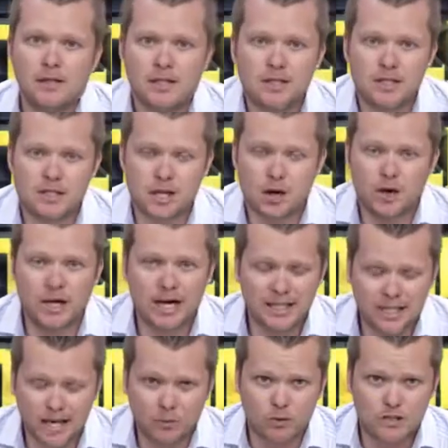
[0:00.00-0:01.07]
So,
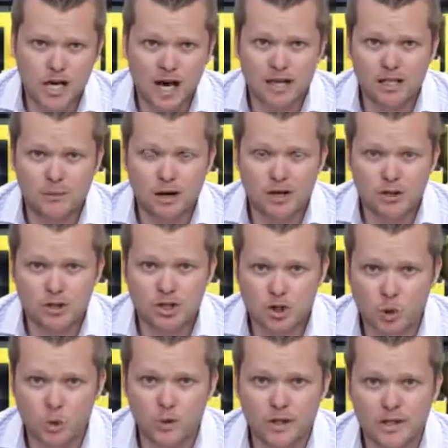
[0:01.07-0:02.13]
again, we're talking about your
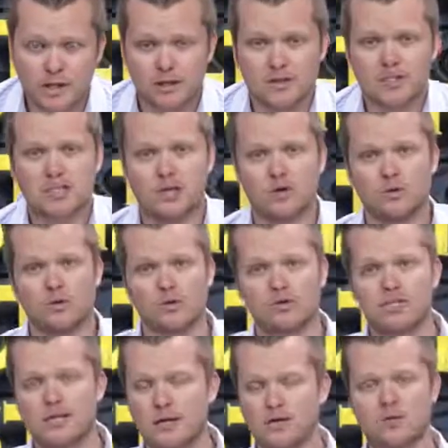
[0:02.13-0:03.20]
story here. So, your
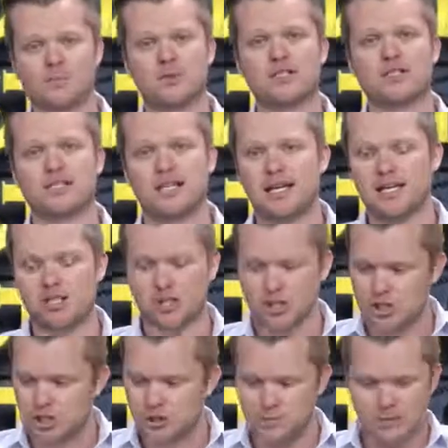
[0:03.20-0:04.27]
sales presentation
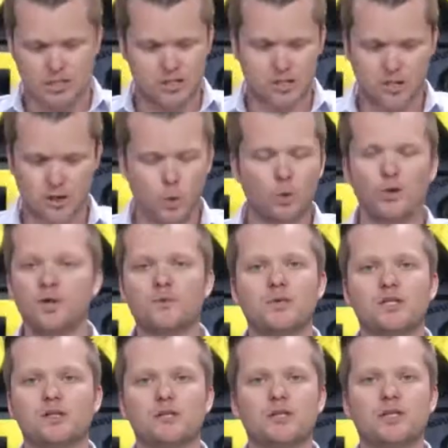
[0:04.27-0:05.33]
should be a story
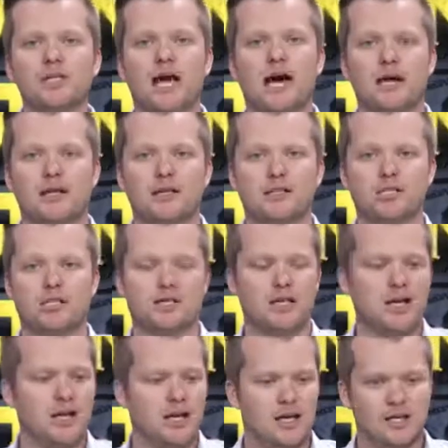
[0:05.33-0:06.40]
when you look at it. It should,
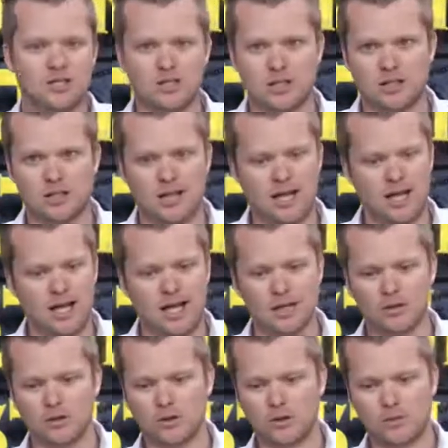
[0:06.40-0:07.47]
it should
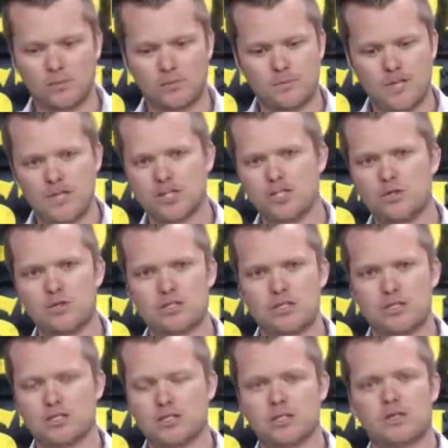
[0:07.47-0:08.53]
handle issues,
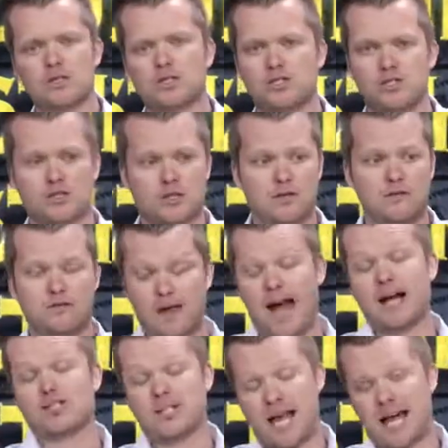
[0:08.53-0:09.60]
concerns. You should
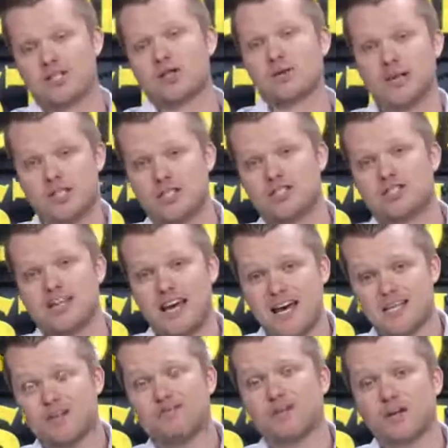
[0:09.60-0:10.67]
actually ask questions
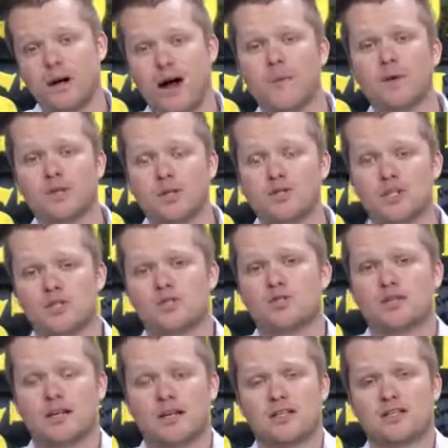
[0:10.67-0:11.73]
to figure out what those
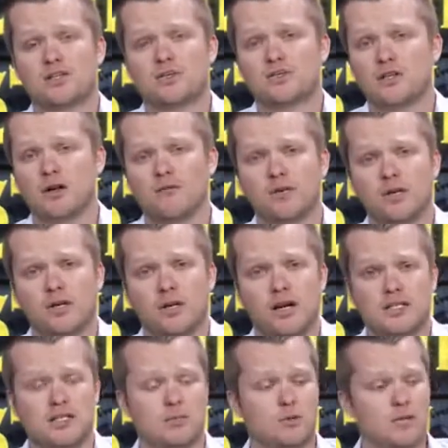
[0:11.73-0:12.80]
issues and concerns are for your
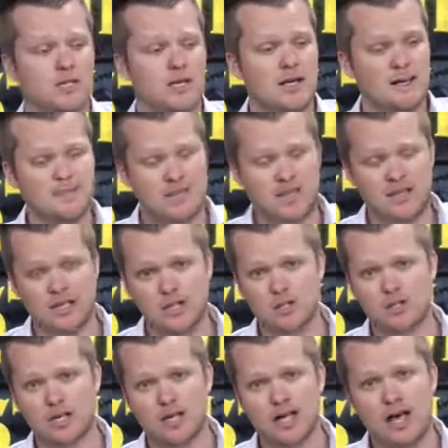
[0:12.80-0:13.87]
customers. And then you
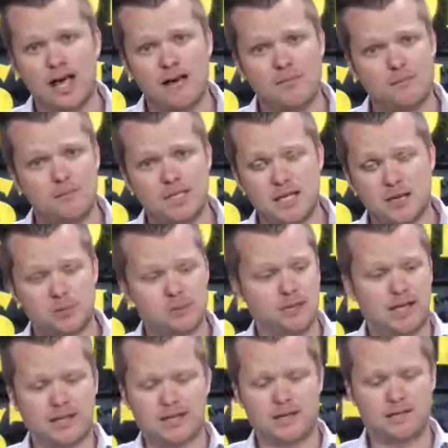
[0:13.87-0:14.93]
should be able to,
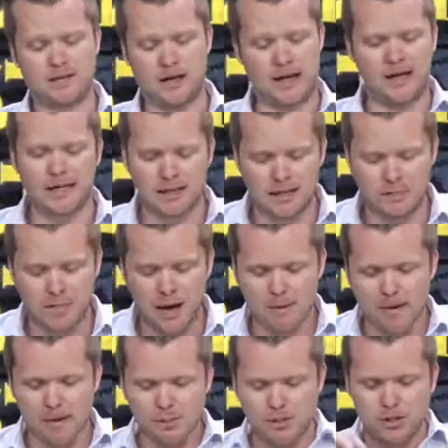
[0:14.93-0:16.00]
like, uh, in my
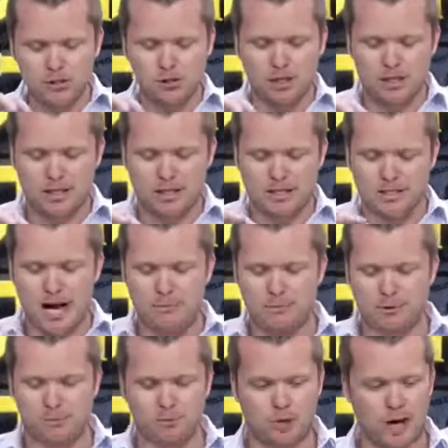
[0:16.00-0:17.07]
mind, when you look at the top
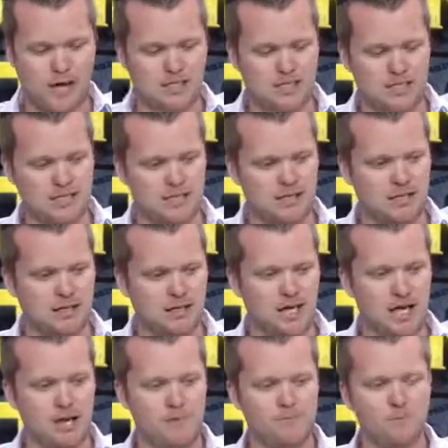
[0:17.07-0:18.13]
of the process, it's like,
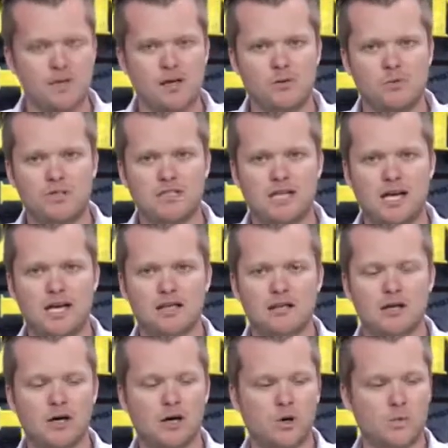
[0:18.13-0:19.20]
hey, we say
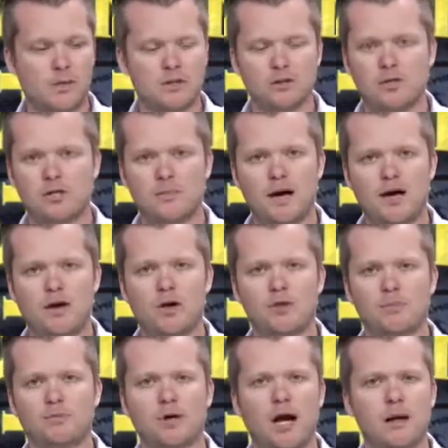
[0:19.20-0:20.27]
hello, we learn about all the
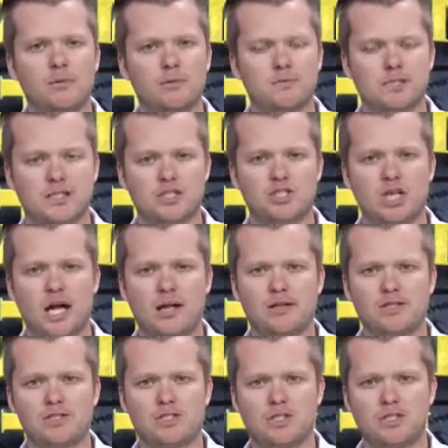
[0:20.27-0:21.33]
problems and the
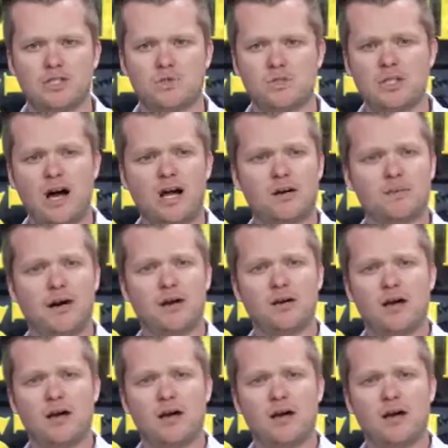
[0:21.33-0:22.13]
challenges, we talk about